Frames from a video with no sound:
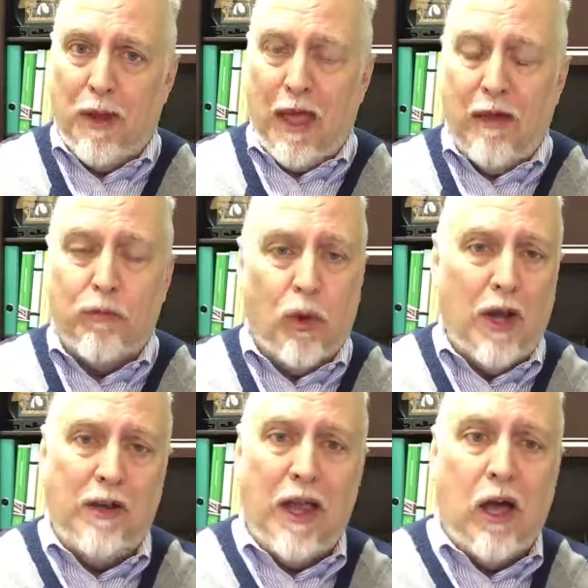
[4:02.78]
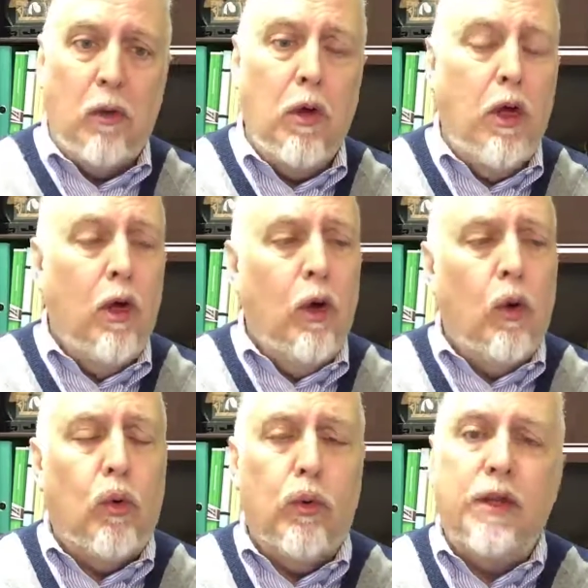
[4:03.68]
behalf right now.
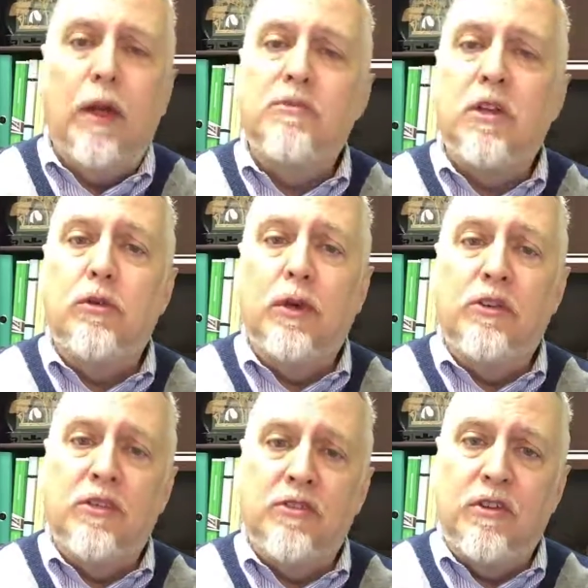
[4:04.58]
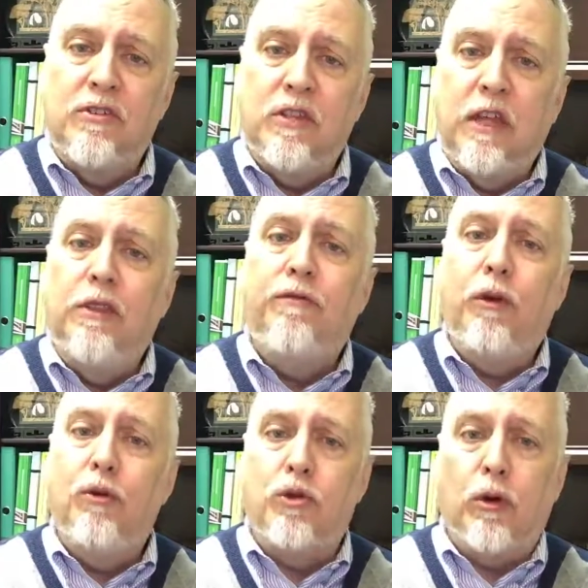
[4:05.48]
Or it comes into existence in the
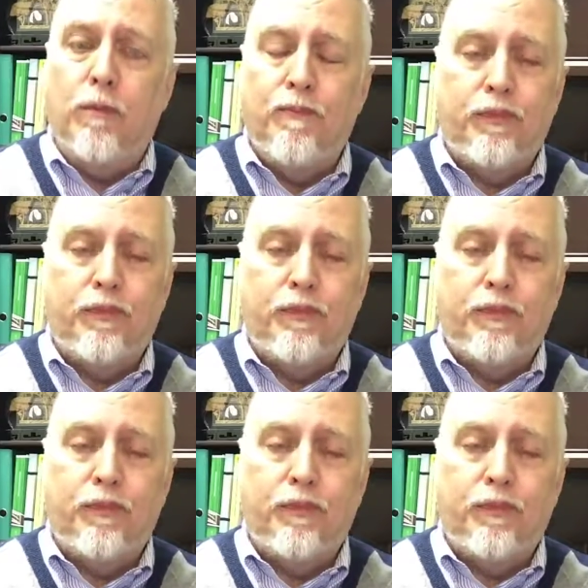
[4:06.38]
future.